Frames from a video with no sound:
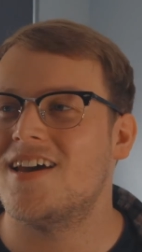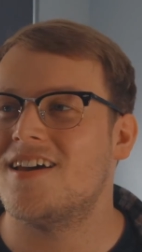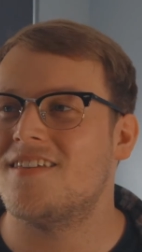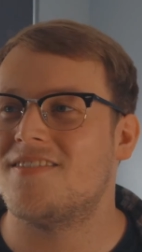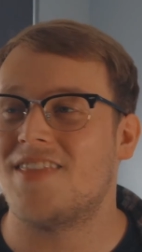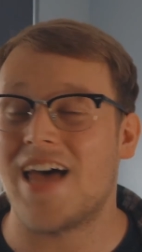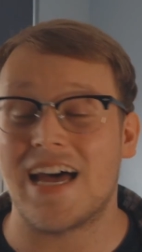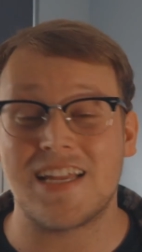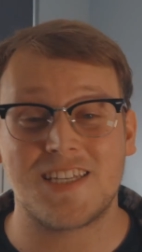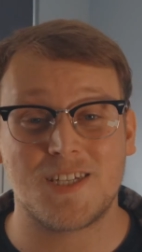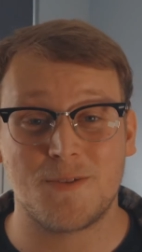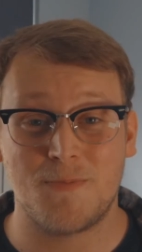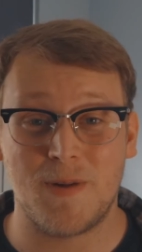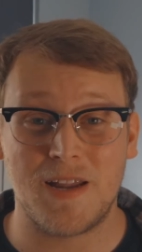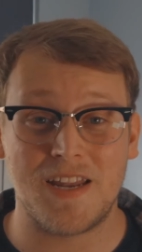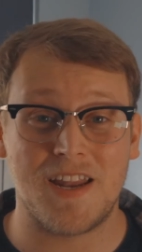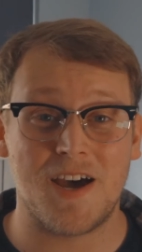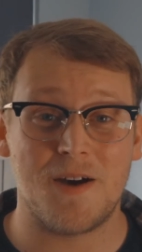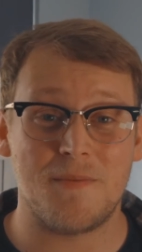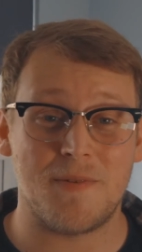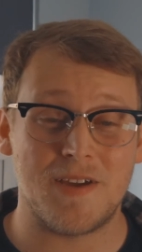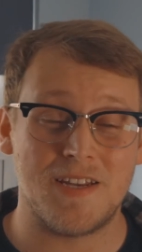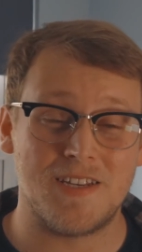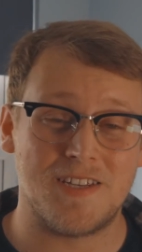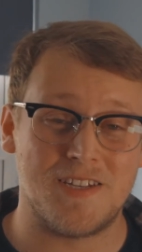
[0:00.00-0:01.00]
That's split
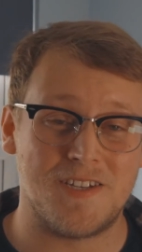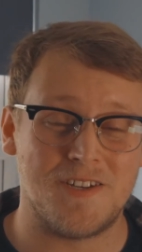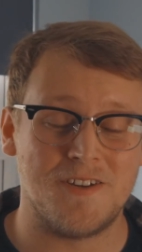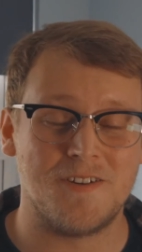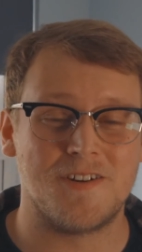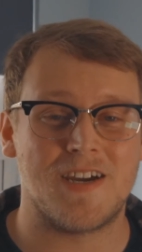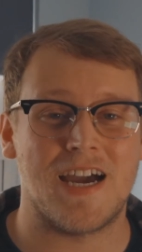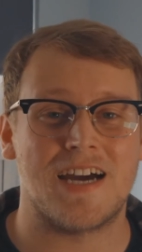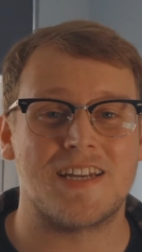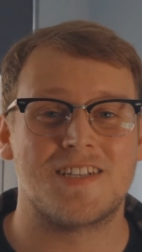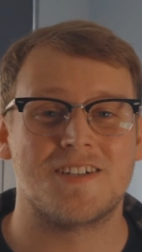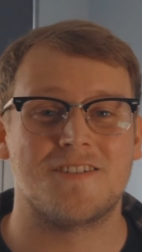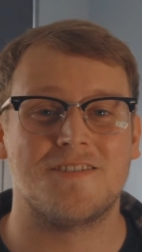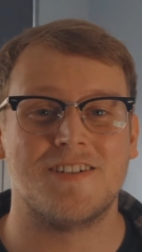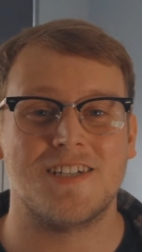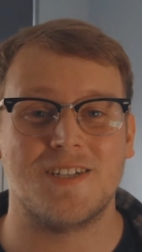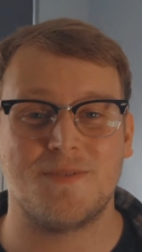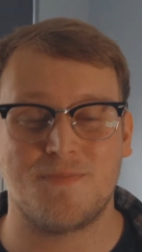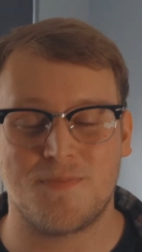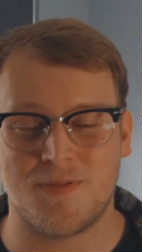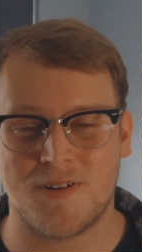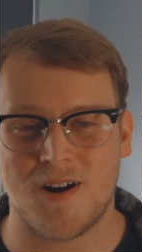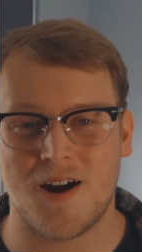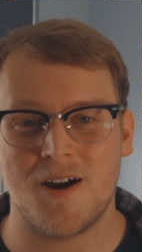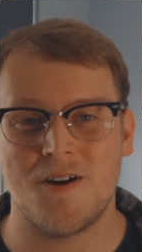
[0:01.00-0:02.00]
up into 2 categories,
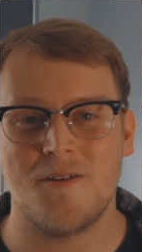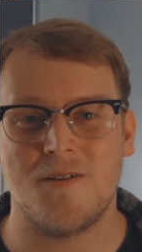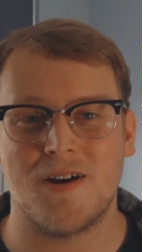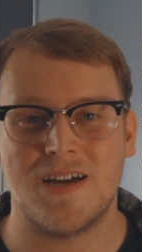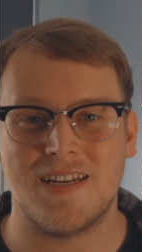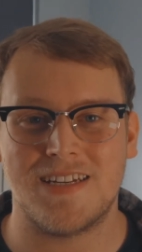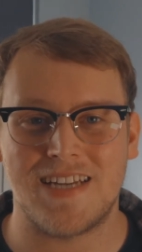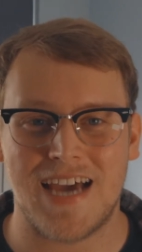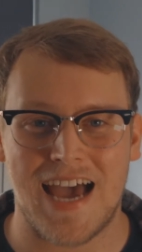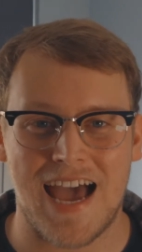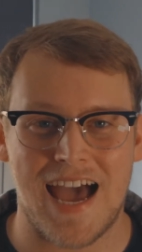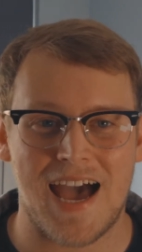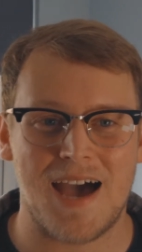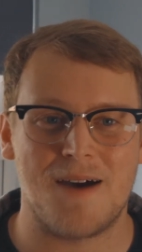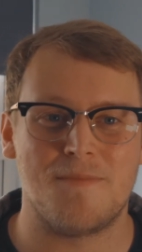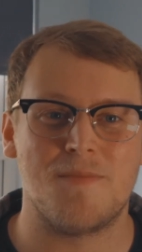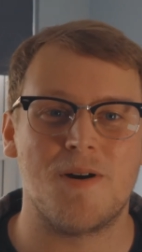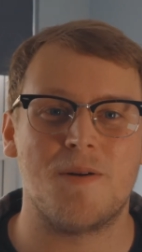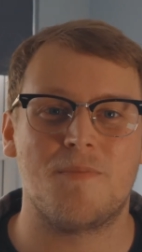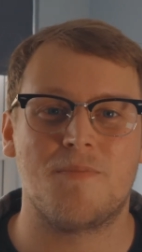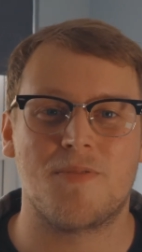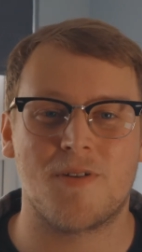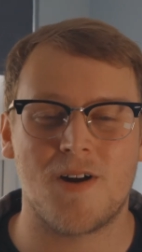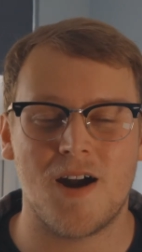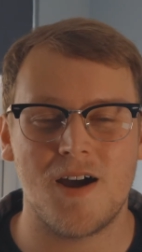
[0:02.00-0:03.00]
Pro and
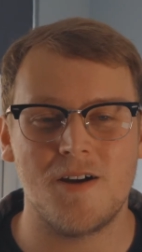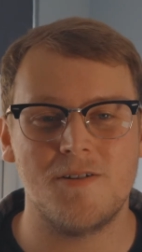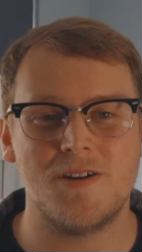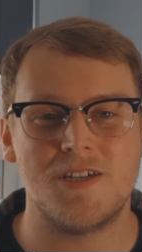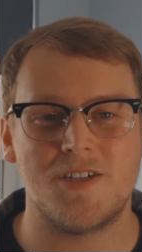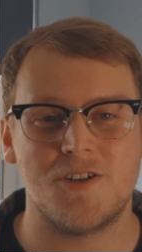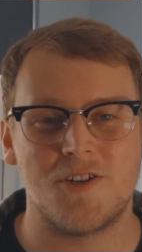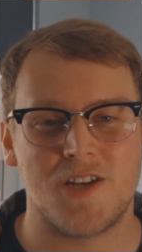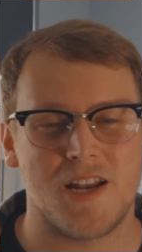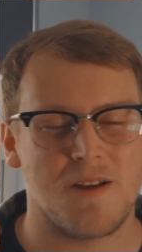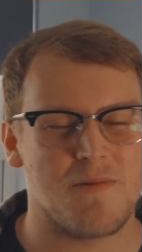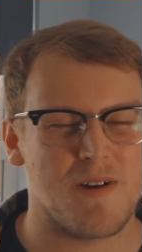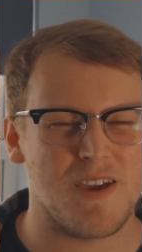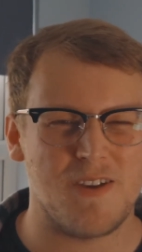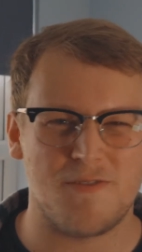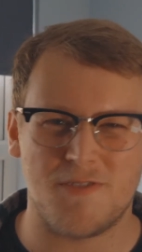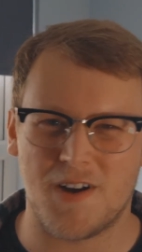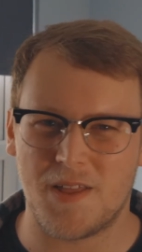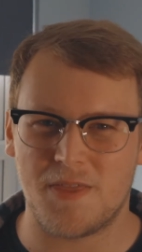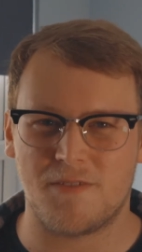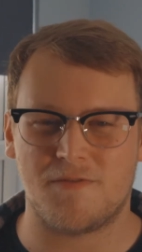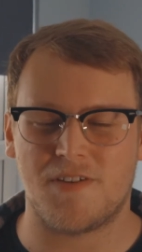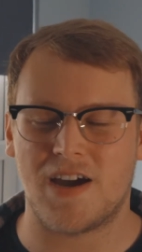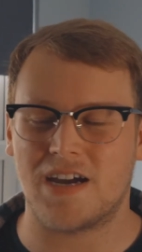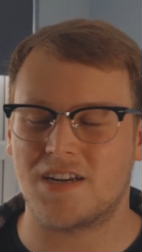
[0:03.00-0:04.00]
Am. Pro is usually where you
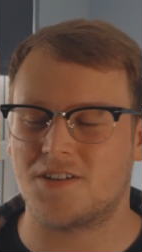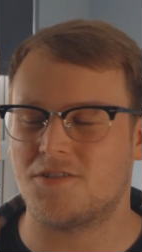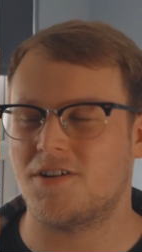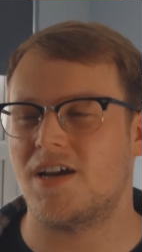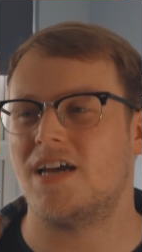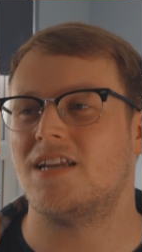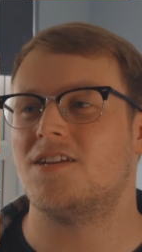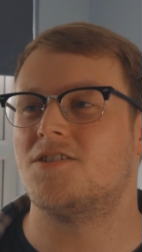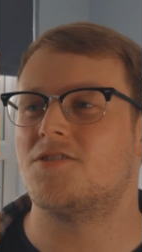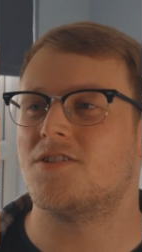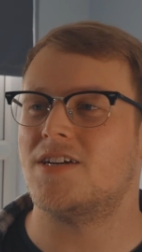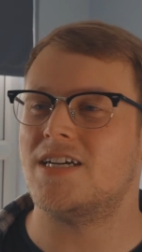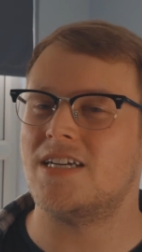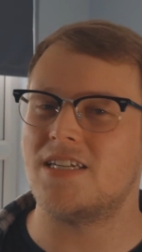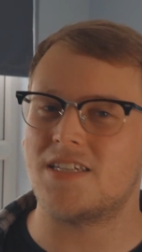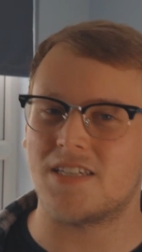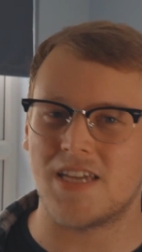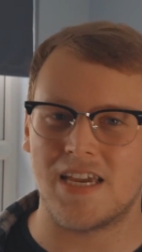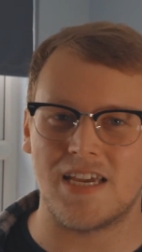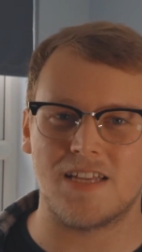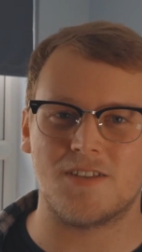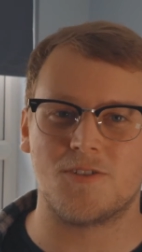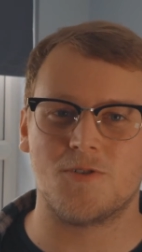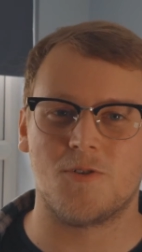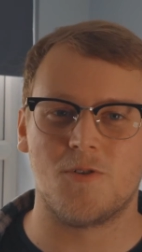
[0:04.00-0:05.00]
find factory entries,
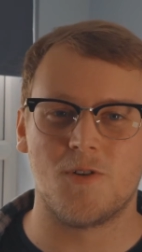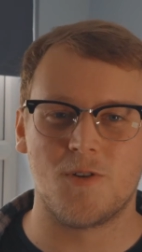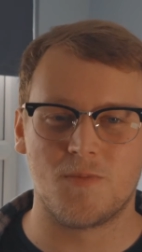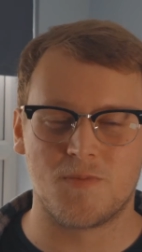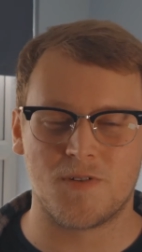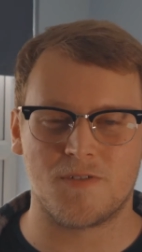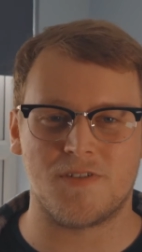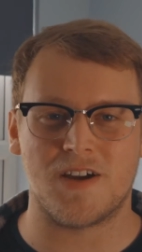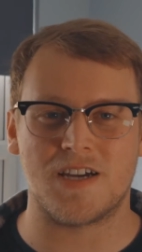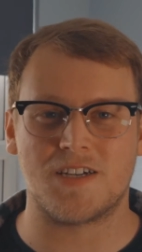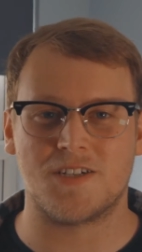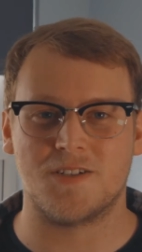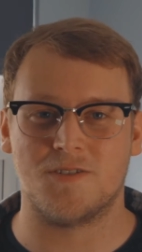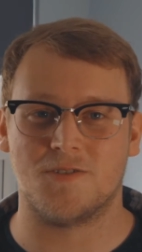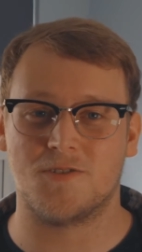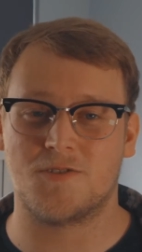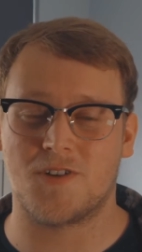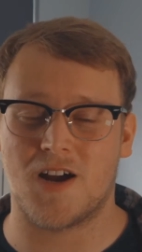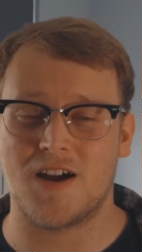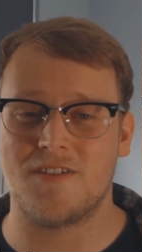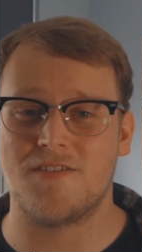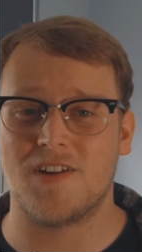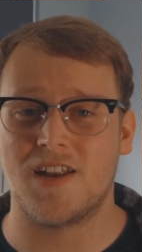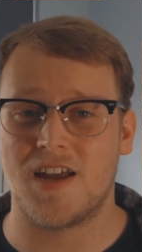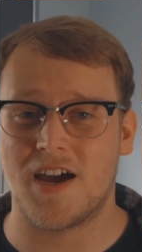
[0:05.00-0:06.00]
it's all professional
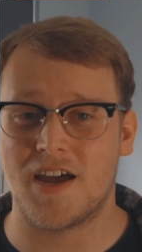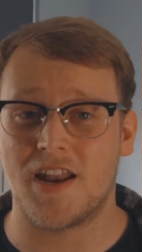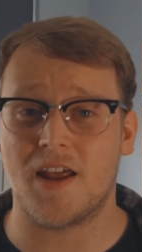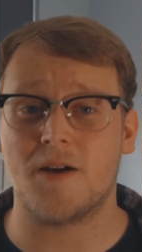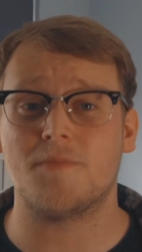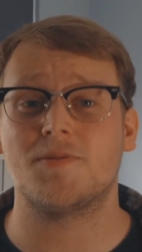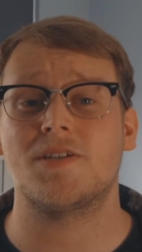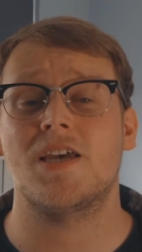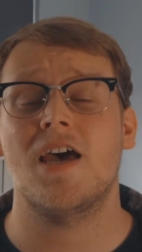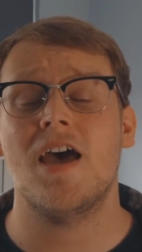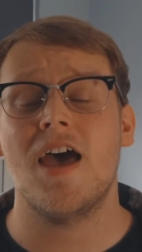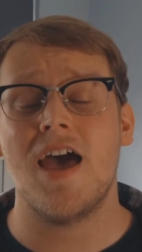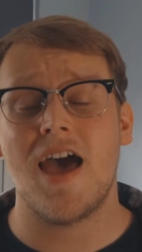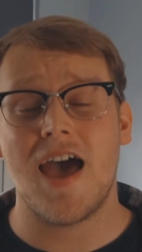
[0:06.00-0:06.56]
driver lineups.